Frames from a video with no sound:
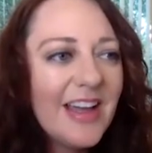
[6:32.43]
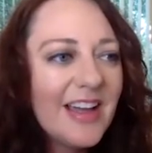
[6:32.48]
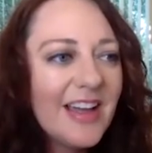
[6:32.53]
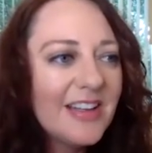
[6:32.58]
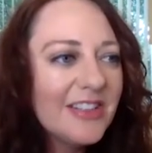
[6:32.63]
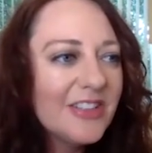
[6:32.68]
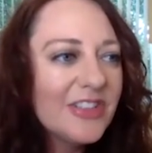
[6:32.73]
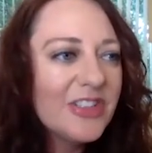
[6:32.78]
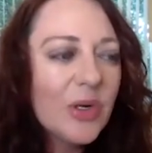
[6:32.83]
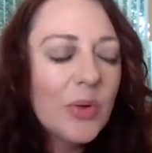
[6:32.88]

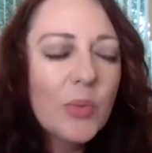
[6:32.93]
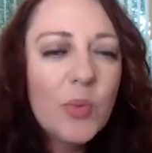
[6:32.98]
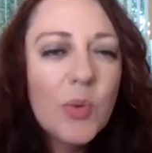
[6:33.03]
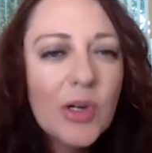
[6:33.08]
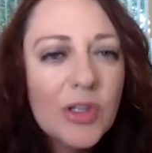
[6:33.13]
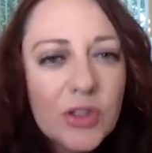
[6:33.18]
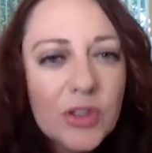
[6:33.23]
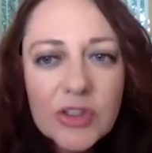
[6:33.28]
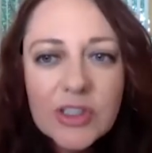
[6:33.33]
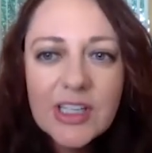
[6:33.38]
So we're
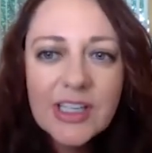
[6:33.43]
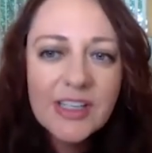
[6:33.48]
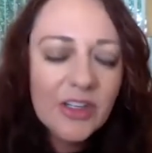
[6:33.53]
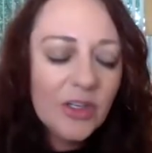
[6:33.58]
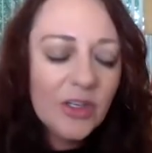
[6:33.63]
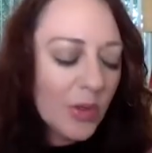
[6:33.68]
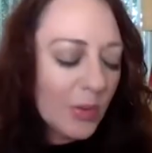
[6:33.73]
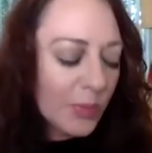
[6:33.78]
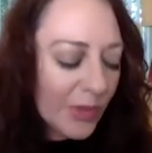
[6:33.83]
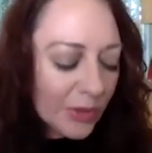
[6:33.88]

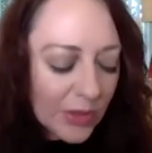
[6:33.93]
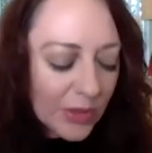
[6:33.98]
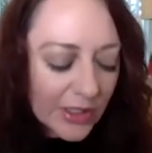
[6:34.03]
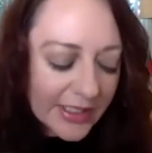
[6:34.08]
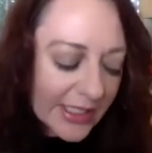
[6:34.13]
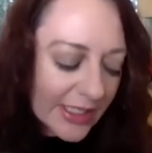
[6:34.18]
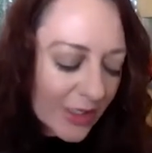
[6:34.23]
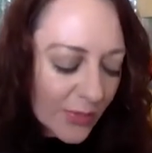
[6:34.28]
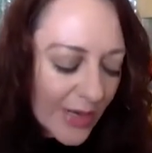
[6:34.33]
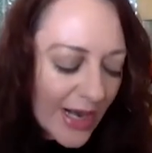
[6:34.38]

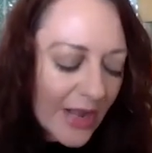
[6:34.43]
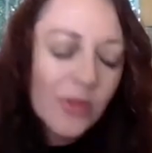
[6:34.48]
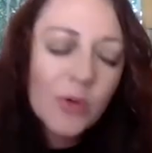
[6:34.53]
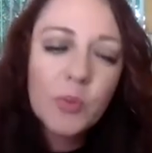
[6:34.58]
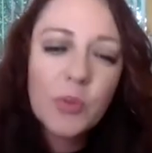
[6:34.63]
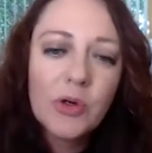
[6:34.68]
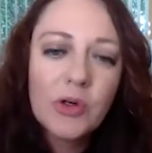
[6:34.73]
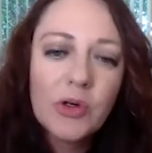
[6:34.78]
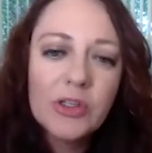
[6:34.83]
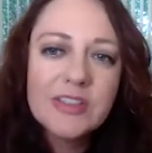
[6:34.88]
looking around the
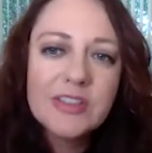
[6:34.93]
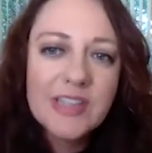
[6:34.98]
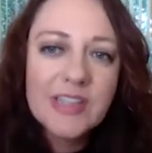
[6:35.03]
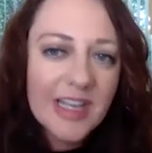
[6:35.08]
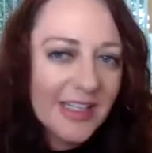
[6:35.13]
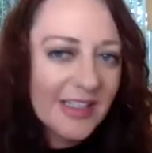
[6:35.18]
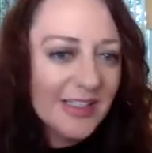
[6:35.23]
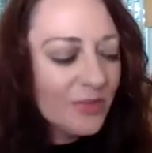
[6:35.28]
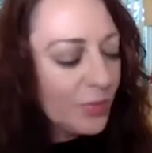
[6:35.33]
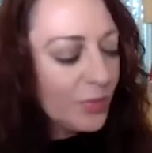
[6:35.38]
world,
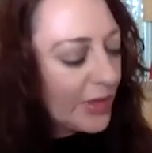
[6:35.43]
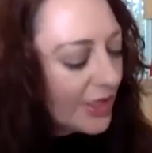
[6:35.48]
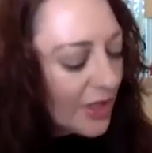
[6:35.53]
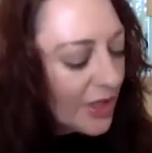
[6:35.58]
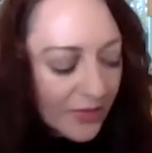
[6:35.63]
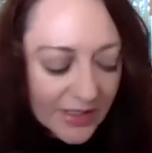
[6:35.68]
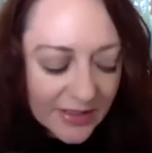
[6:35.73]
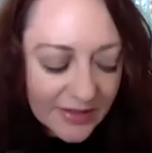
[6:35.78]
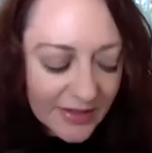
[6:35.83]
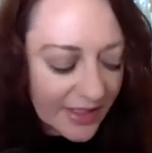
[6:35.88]
and we know
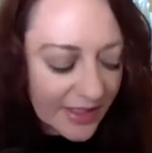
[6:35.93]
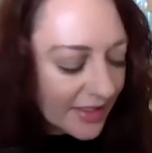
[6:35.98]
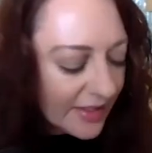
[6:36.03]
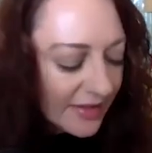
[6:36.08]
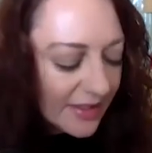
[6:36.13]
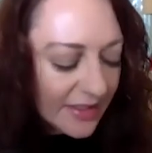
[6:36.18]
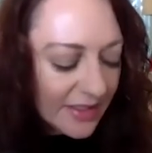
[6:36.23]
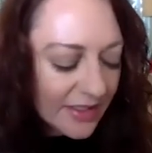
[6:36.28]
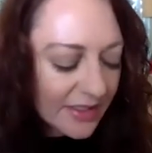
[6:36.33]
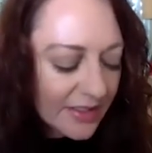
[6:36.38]
that
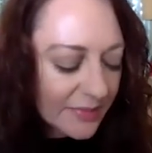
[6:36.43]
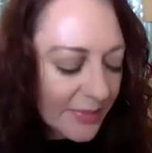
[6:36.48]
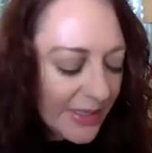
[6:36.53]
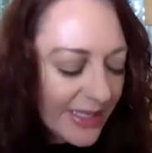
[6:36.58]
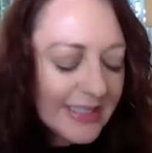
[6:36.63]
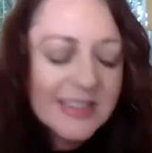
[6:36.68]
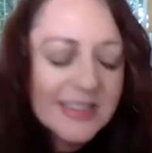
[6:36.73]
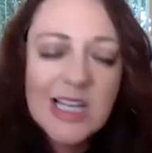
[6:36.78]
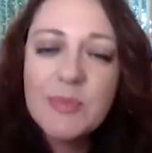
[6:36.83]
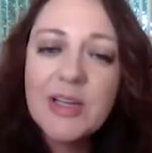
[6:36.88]
the
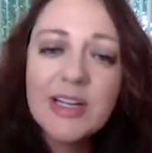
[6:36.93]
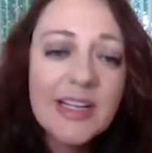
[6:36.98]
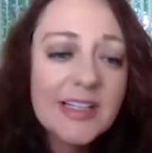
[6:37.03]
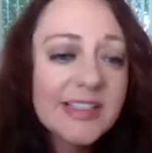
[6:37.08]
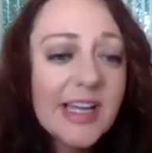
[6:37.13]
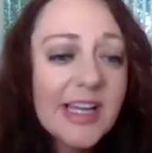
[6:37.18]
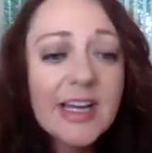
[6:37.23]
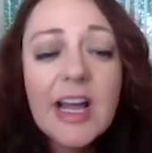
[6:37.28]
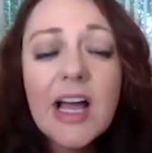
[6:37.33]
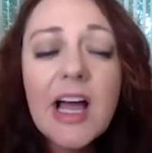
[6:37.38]
pandemic has
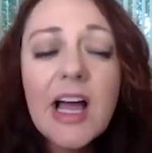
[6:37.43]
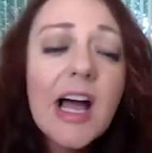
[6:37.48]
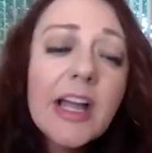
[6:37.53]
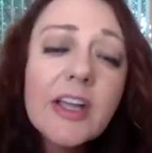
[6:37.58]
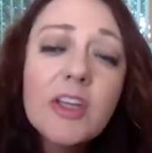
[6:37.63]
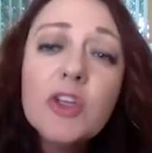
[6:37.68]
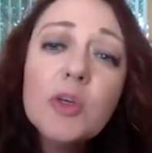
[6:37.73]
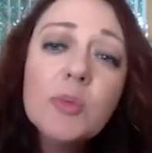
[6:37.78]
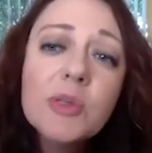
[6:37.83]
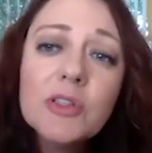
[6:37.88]
had a high
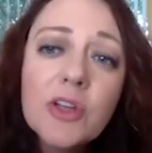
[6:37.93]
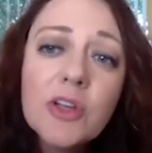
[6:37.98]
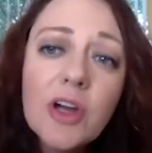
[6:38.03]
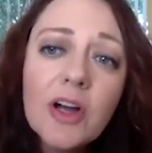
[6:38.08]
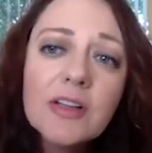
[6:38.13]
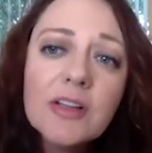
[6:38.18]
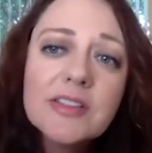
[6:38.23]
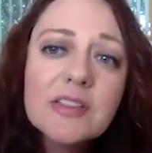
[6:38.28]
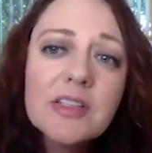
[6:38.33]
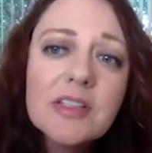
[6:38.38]
human
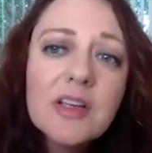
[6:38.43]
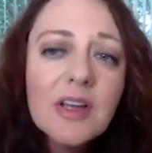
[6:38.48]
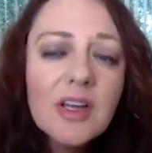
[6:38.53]
cost.